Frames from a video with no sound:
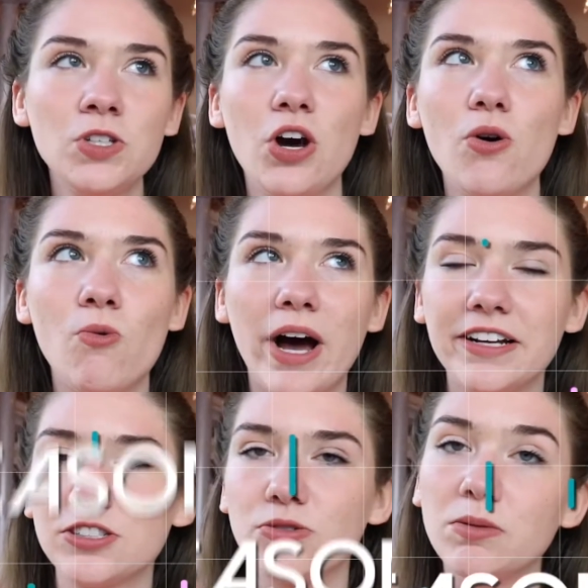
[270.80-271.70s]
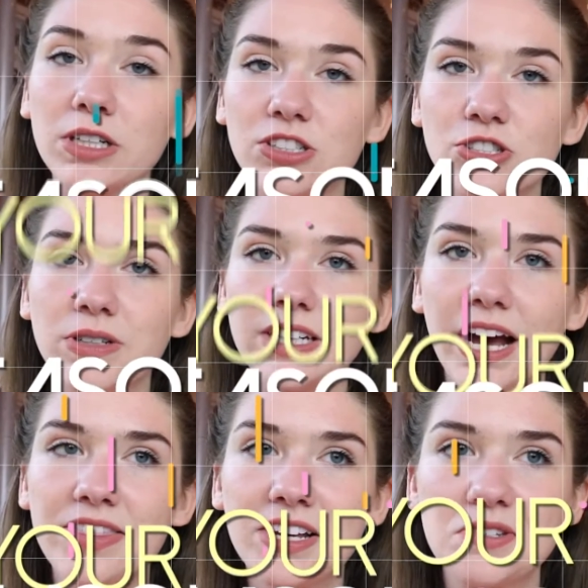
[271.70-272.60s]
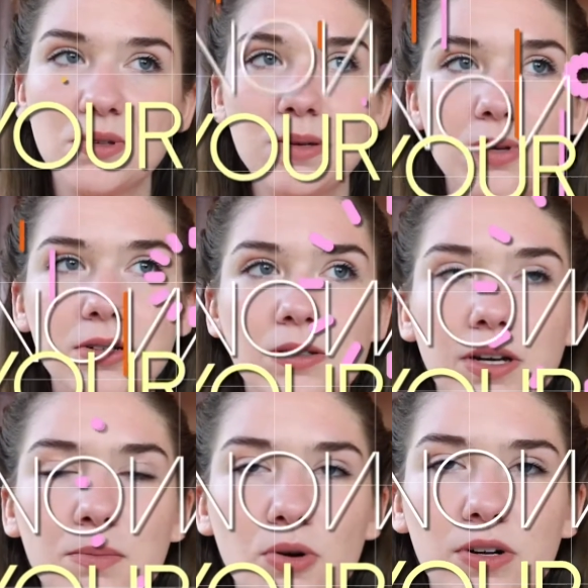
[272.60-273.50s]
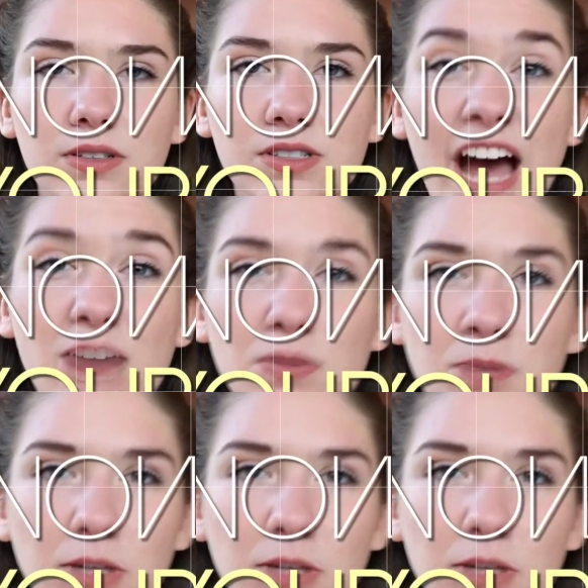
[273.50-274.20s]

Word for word: know why you're doing what you're doing. I think it's really important to have a